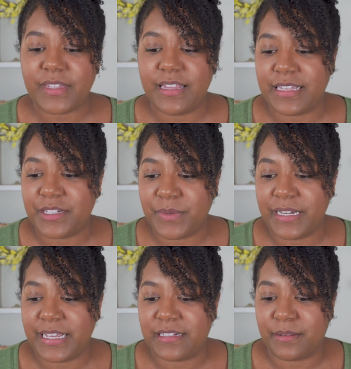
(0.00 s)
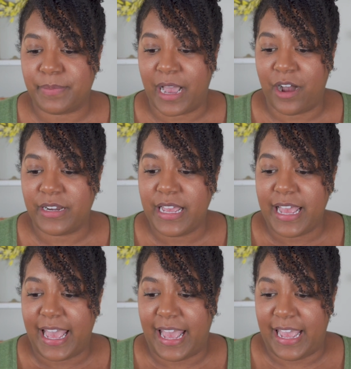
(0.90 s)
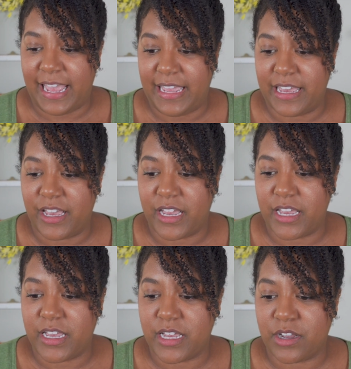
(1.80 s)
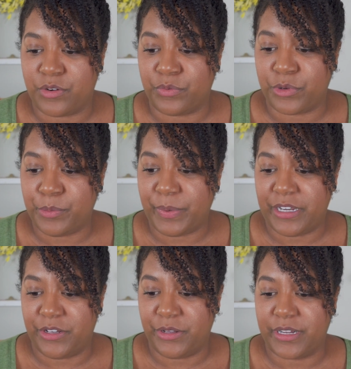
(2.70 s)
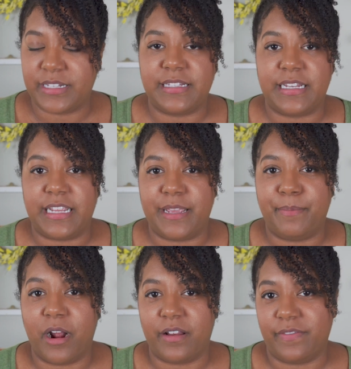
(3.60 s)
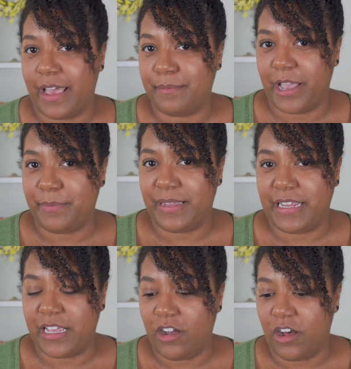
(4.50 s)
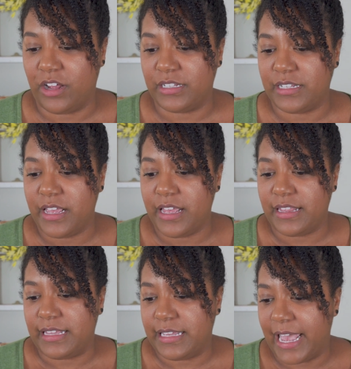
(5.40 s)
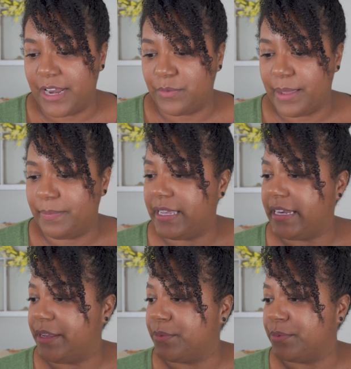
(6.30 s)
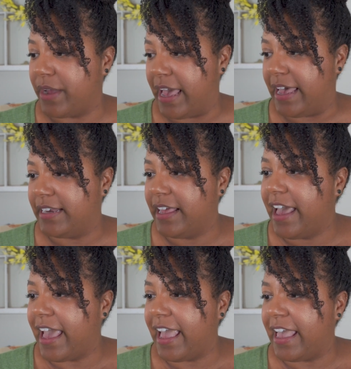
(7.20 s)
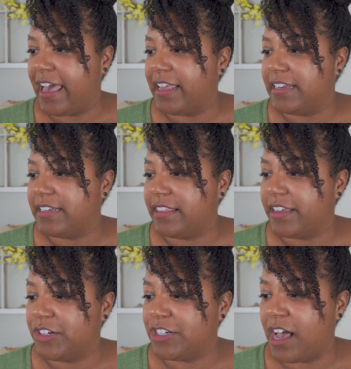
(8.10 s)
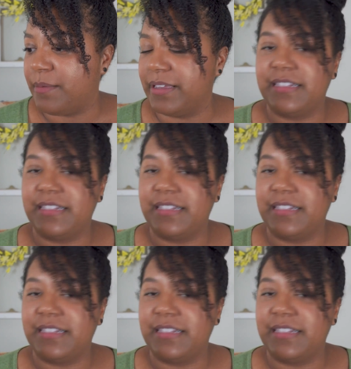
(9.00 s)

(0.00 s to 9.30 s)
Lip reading: this one is about a group in New York City, part of the NYPD, called the NYPD Red, and their job